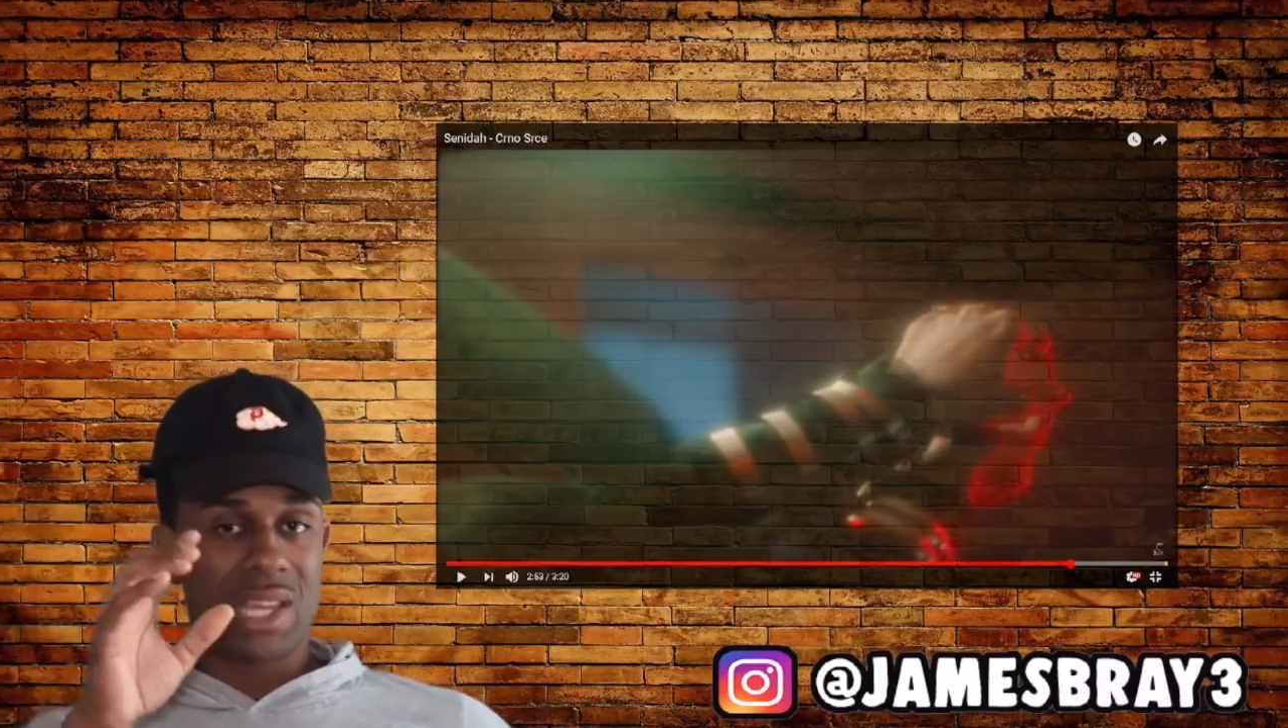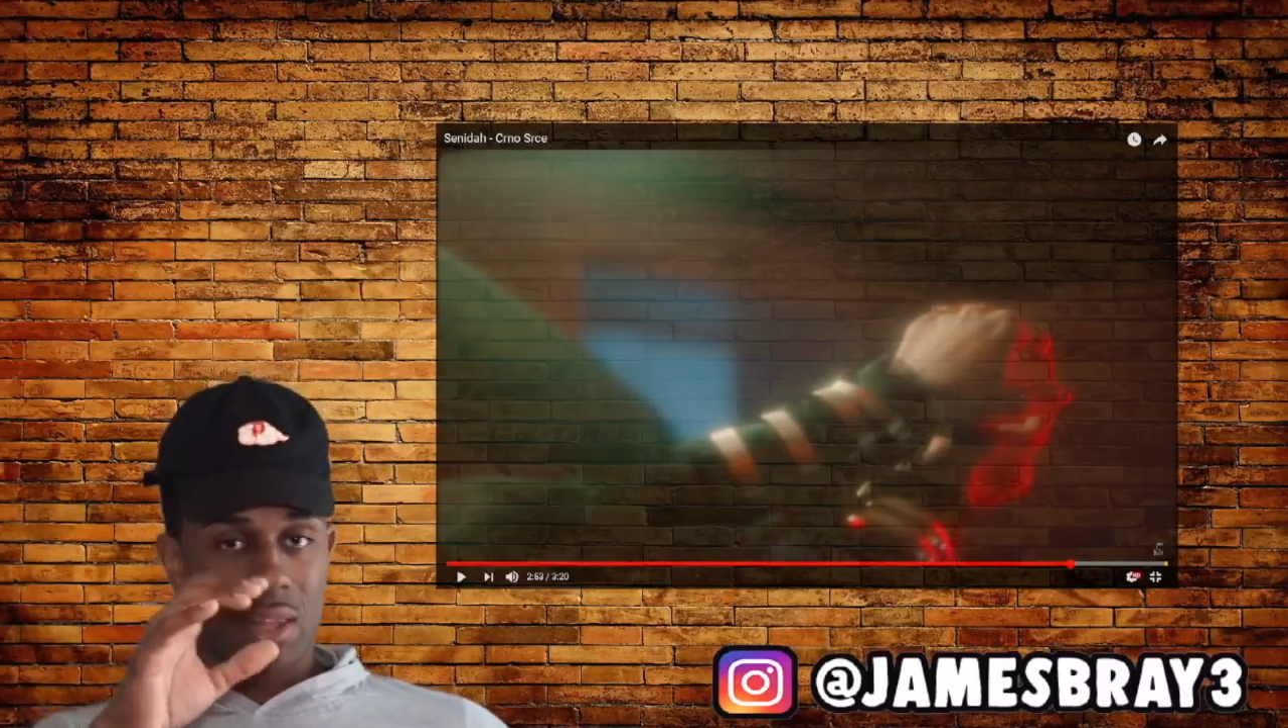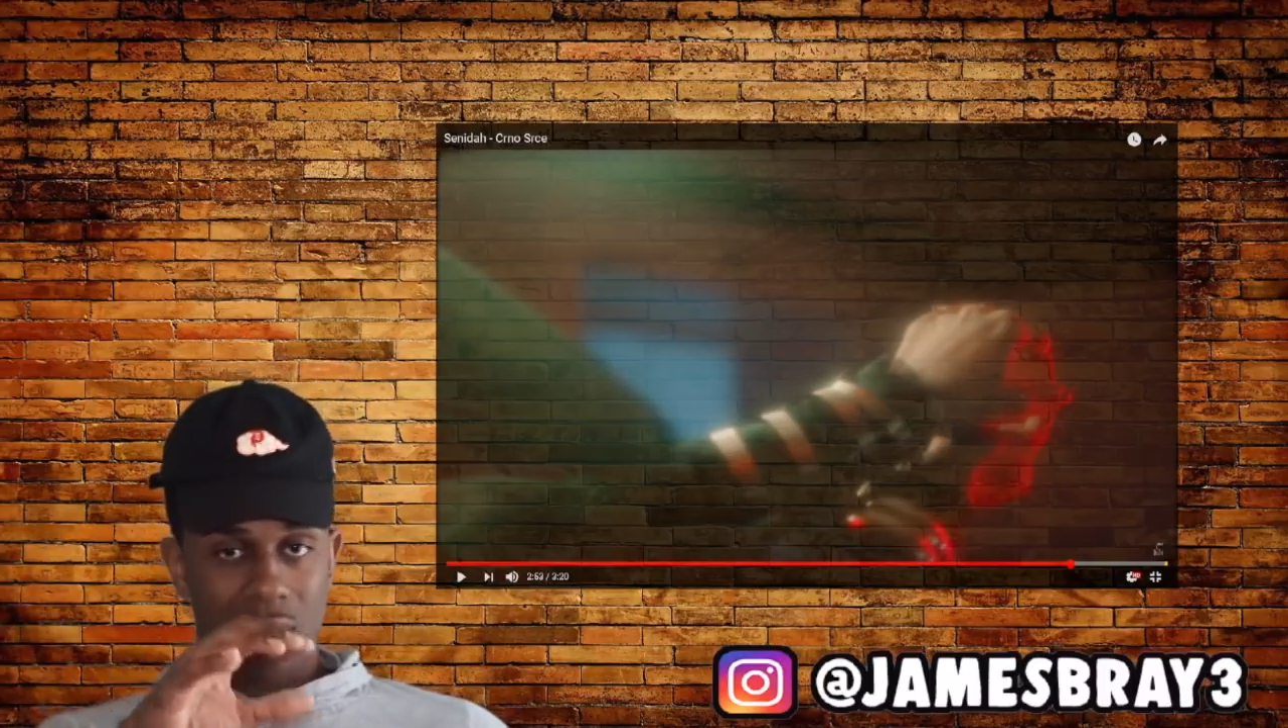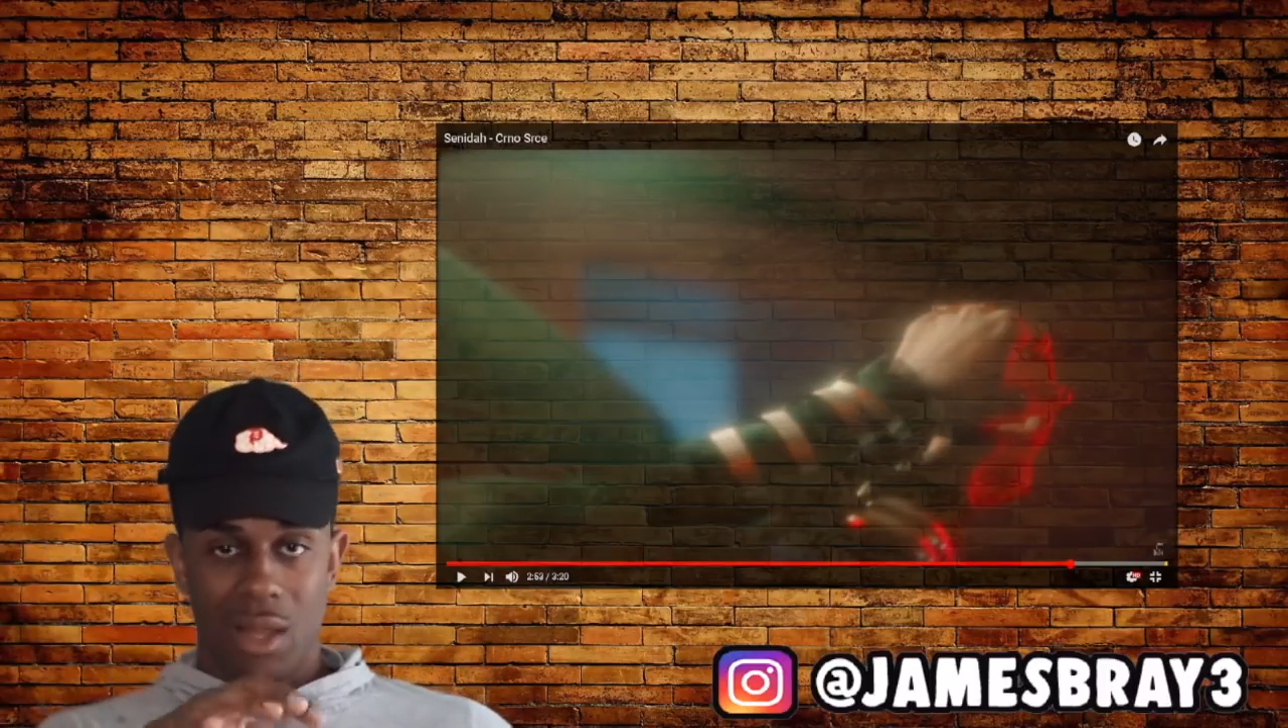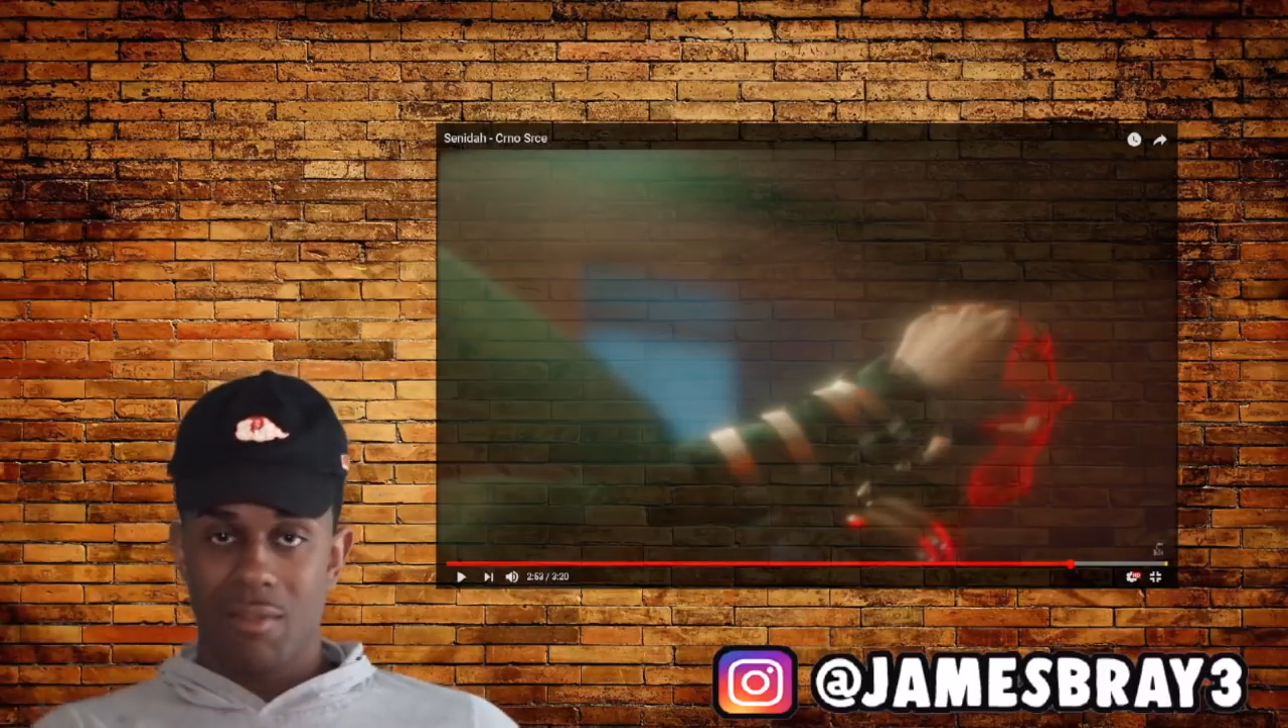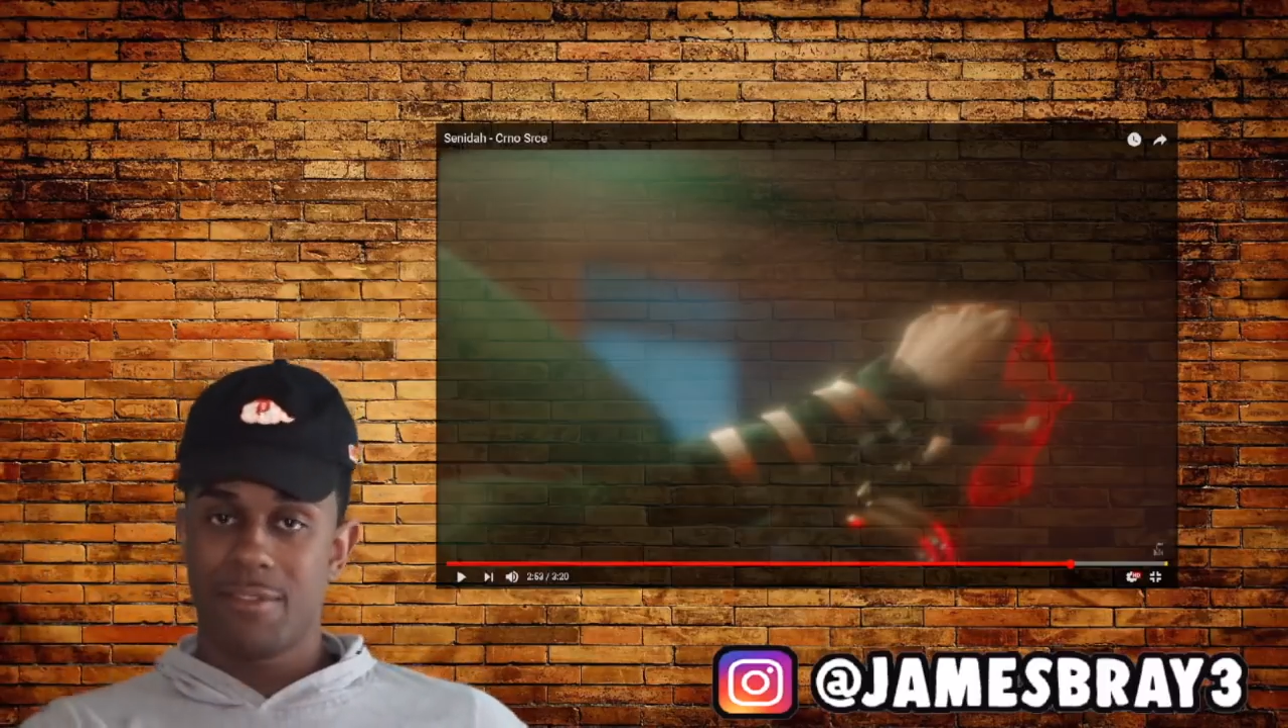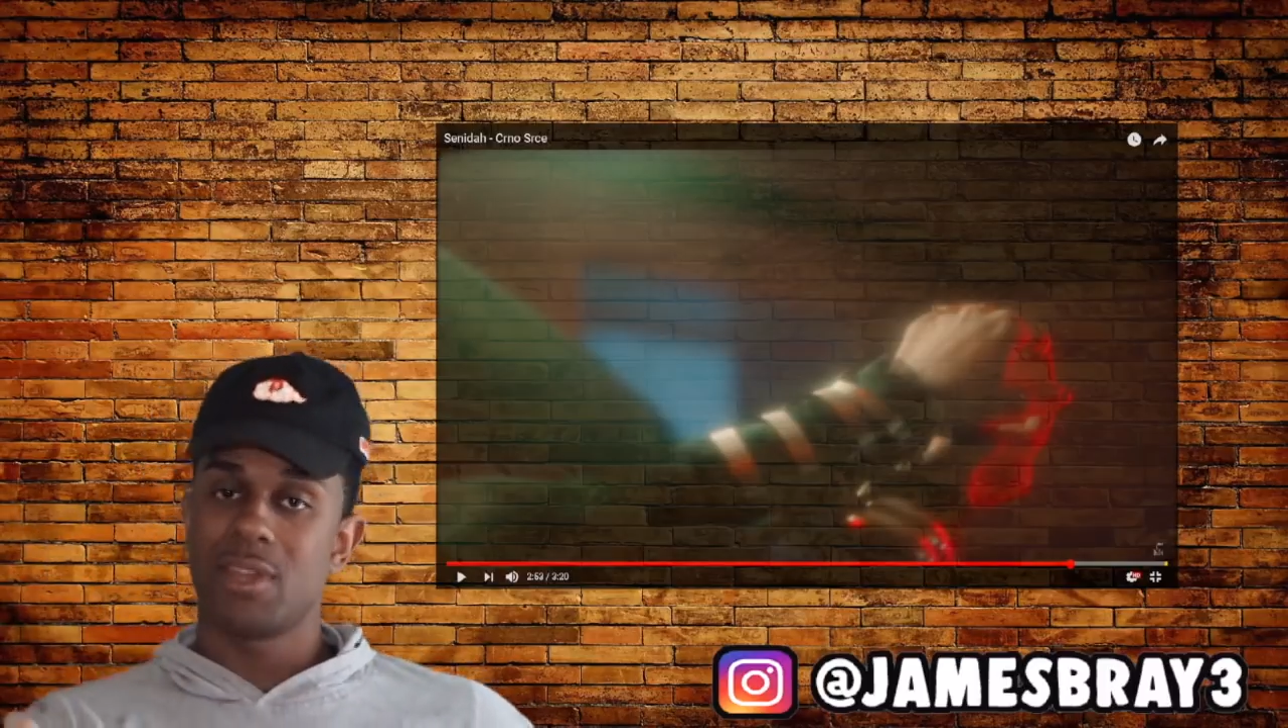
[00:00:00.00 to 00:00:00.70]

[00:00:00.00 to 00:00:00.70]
lovey,